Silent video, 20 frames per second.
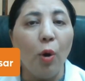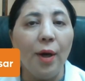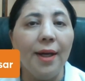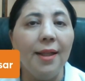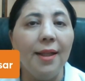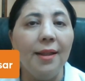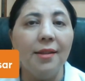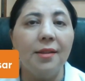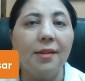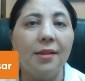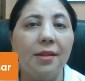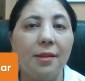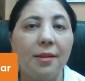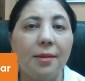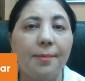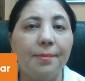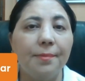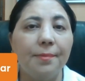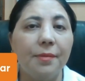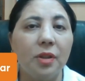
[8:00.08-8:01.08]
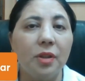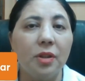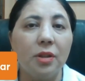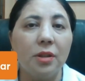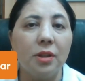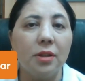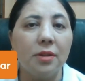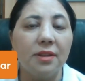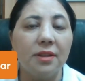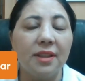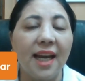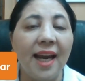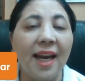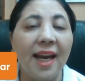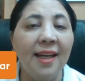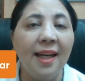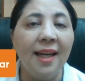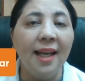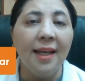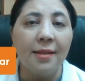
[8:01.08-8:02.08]
oil the
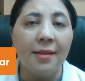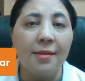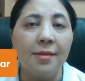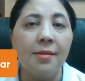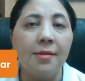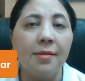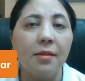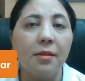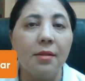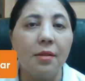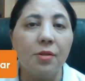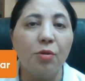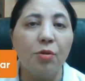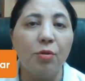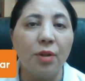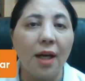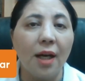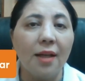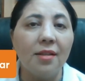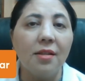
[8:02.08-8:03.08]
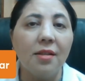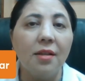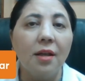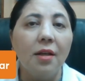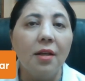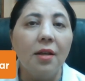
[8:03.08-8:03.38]
endings, so that